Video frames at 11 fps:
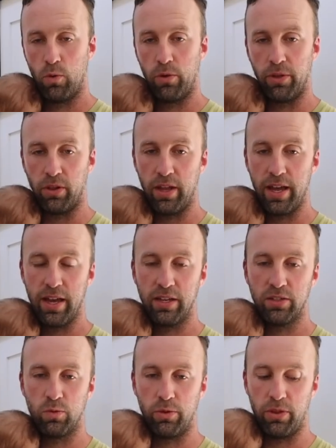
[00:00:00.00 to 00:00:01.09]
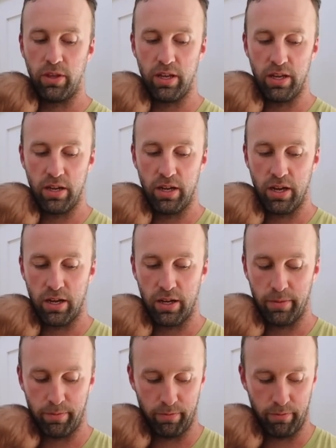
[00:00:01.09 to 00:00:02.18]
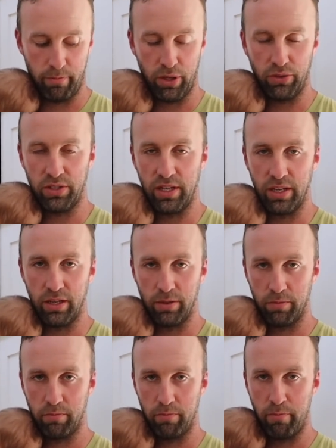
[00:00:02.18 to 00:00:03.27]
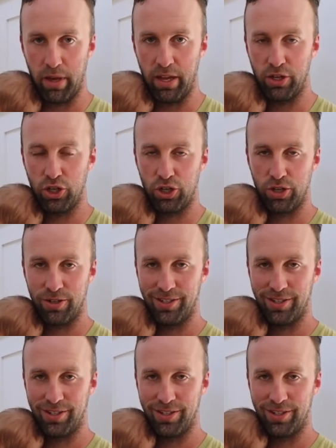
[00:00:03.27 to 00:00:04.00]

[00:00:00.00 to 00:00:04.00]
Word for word: With the legs, with the uh, built-in bench,